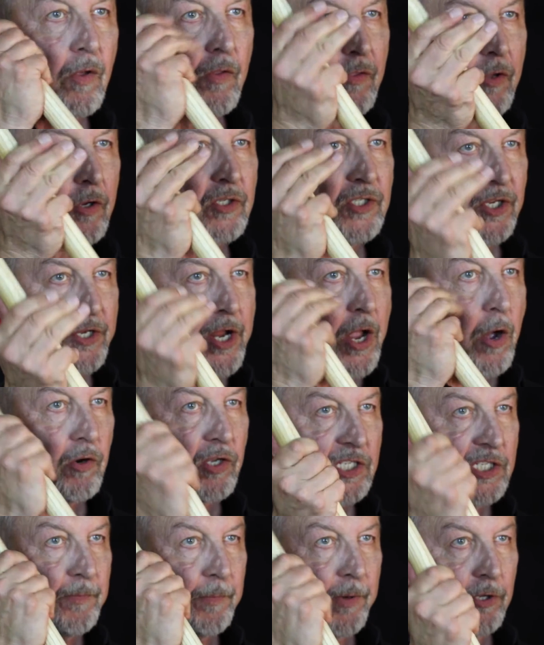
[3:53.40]
there's a
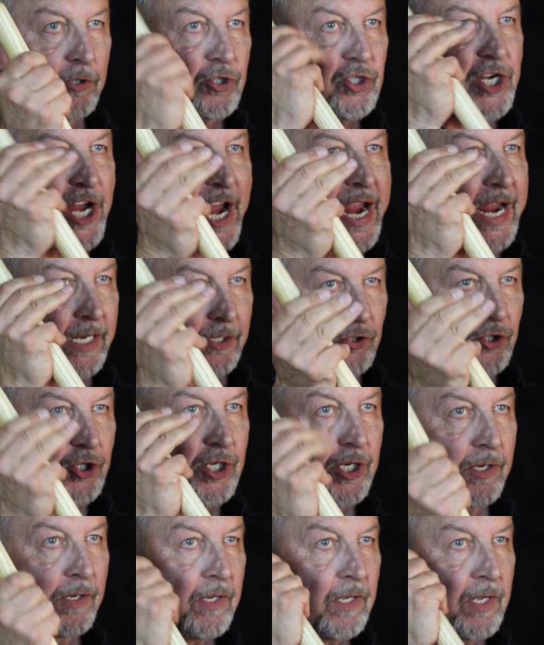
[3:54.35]
noticeable
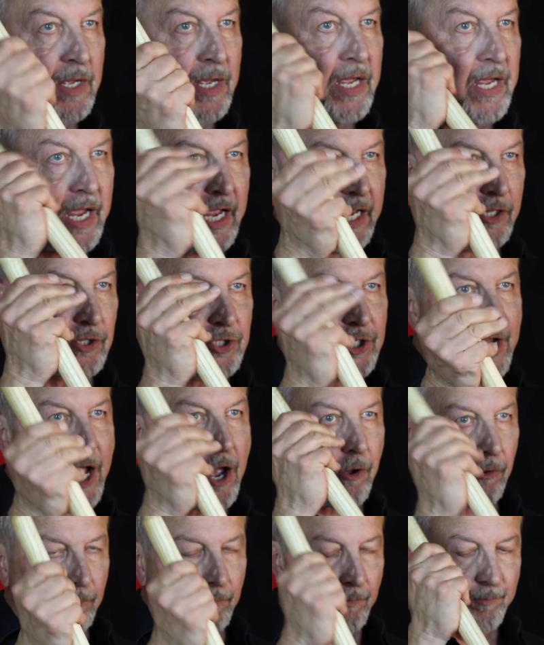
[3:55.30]
change in
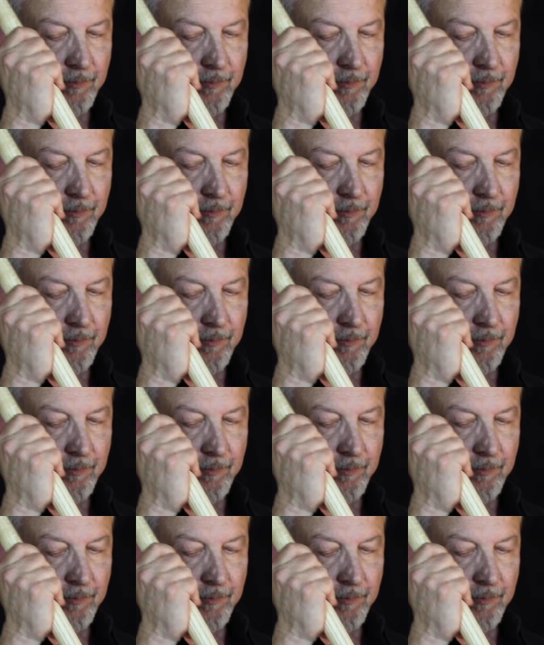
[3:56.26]
tone.